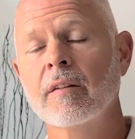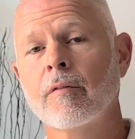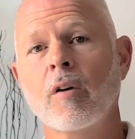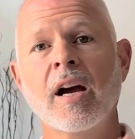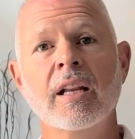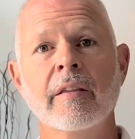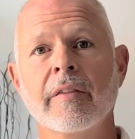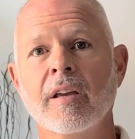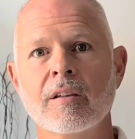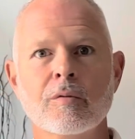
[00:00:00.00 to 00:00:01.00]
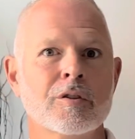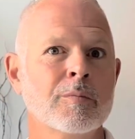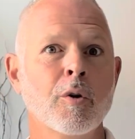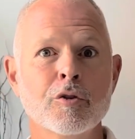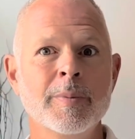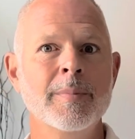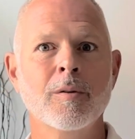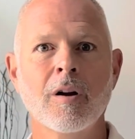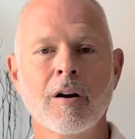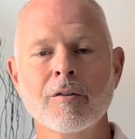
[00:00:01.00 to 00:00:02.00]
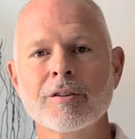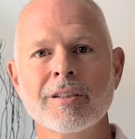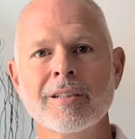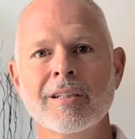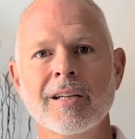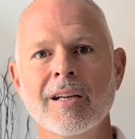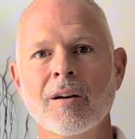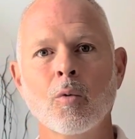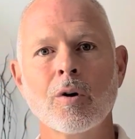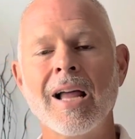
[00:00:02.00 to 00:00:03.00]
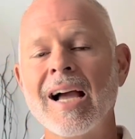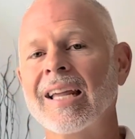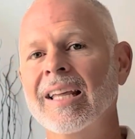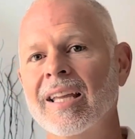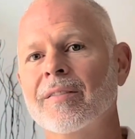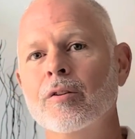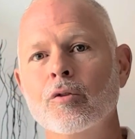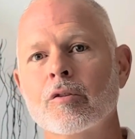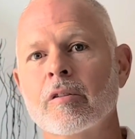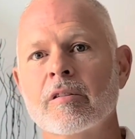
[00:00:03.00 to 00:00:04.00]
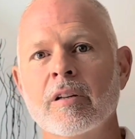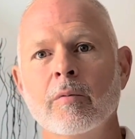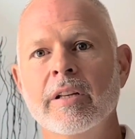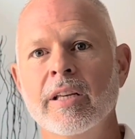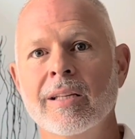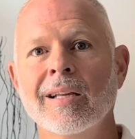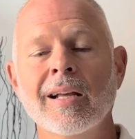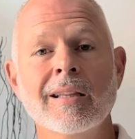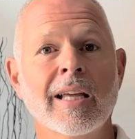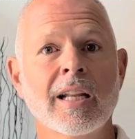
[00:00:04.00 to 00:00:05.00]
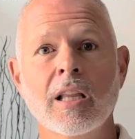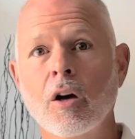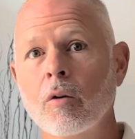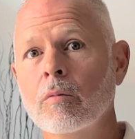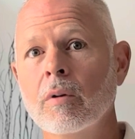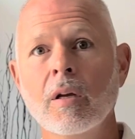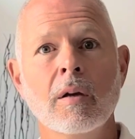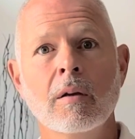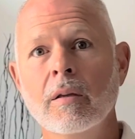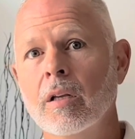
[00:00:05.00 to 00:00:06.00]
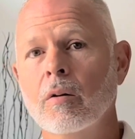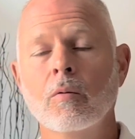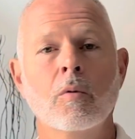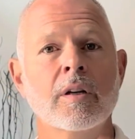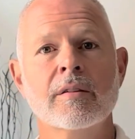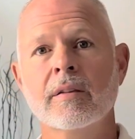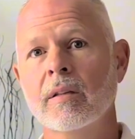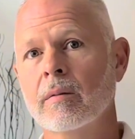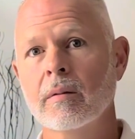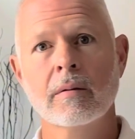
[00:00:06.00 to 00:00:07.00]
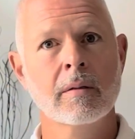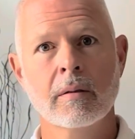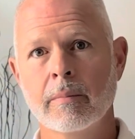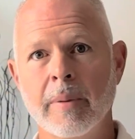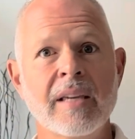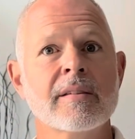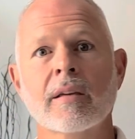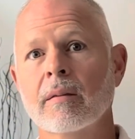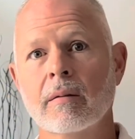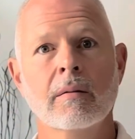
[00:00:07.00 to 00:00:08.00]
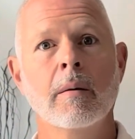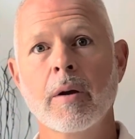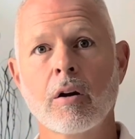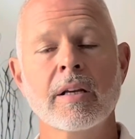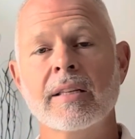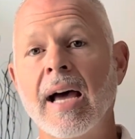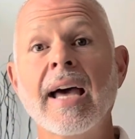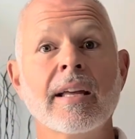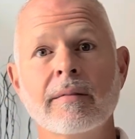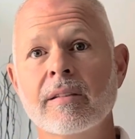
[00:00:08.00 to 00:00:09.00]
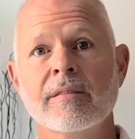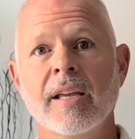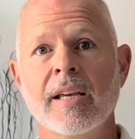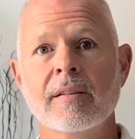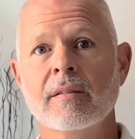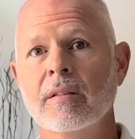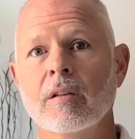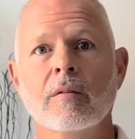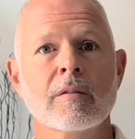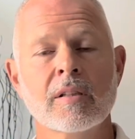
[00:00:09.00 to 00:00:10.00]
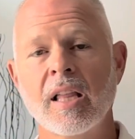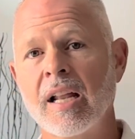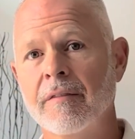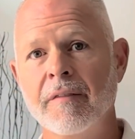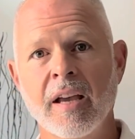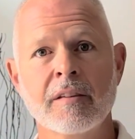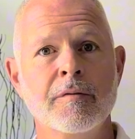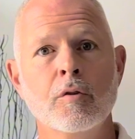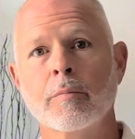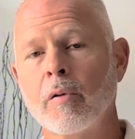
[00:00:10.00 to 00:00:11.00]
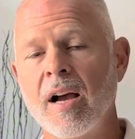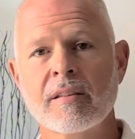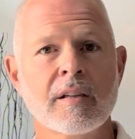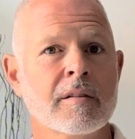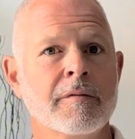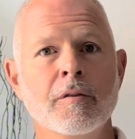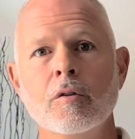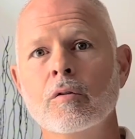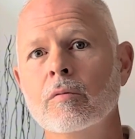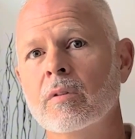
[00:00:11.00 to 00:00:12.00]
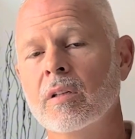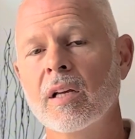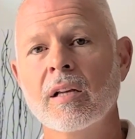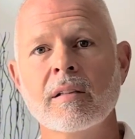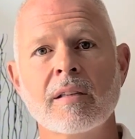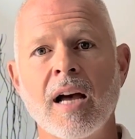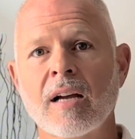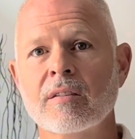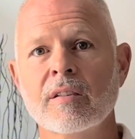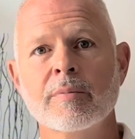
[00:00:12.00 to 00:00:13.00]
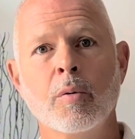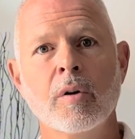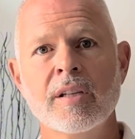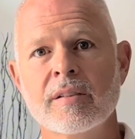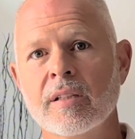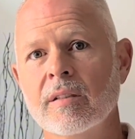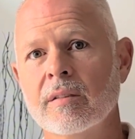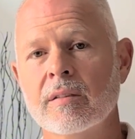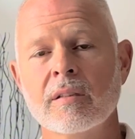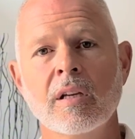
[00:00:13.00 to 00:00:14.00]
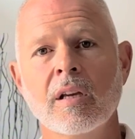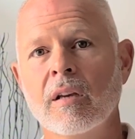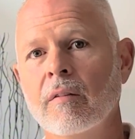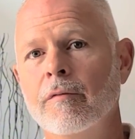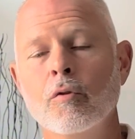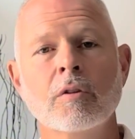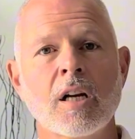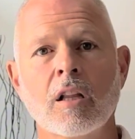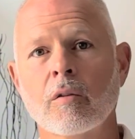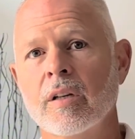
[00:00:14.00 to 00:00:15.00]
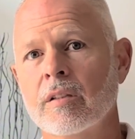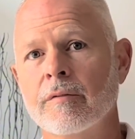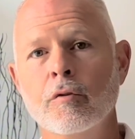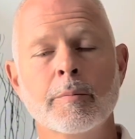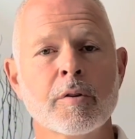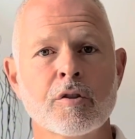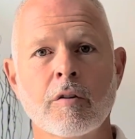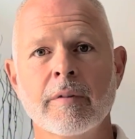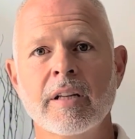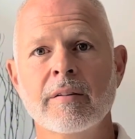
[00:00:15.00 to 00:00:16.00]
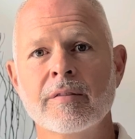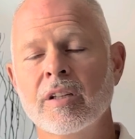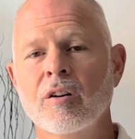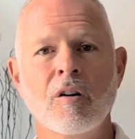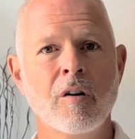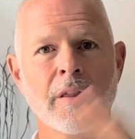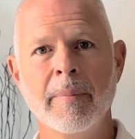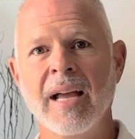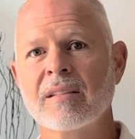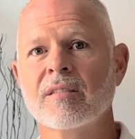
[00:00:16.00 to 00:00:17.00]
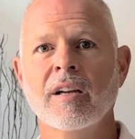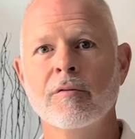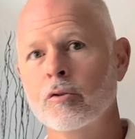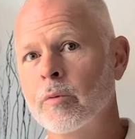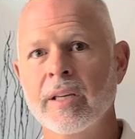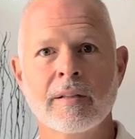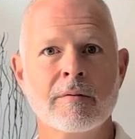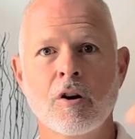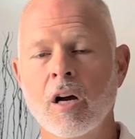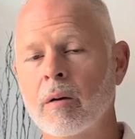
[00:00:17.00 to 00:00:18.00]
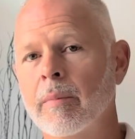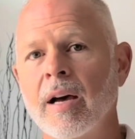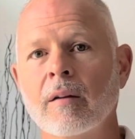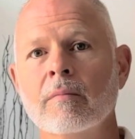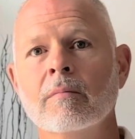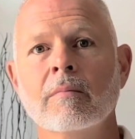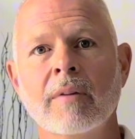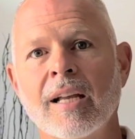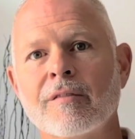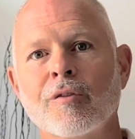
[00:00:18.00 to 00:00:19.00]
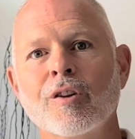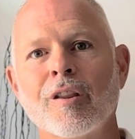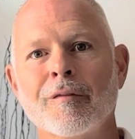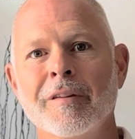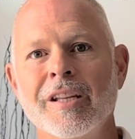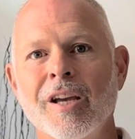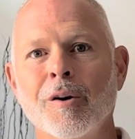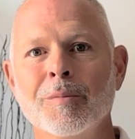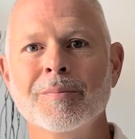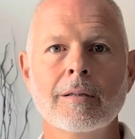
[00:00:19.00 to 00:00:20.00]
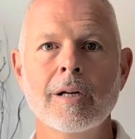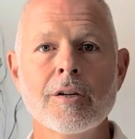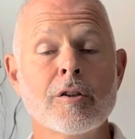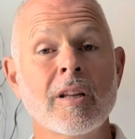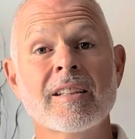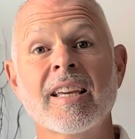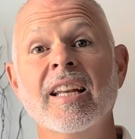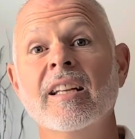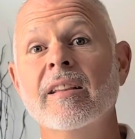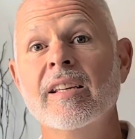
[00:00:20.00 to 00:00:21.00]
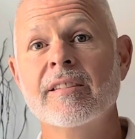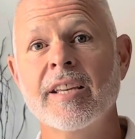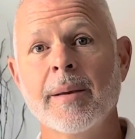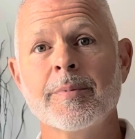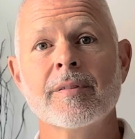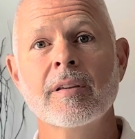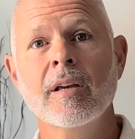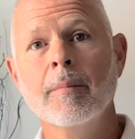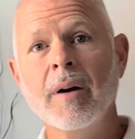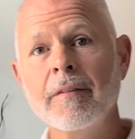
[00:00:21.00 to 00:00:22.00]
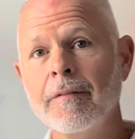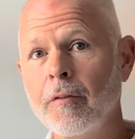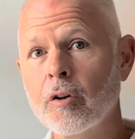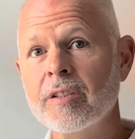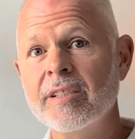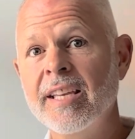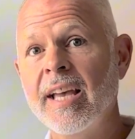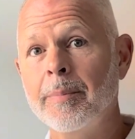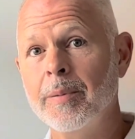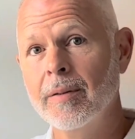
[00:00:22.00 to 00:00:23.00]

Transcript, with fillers: a variety of things, which most people aren't, we're not going to get the nutrients that we need, let alone, you know, what is the, the basic American diet these days? You know, there's a lot of fast food, processed food, toxins, poisons, food colorants, food preservatives, you know, all the bad stuff, which we could talk about, and that's for another video. So let's get into these tips. My first tip,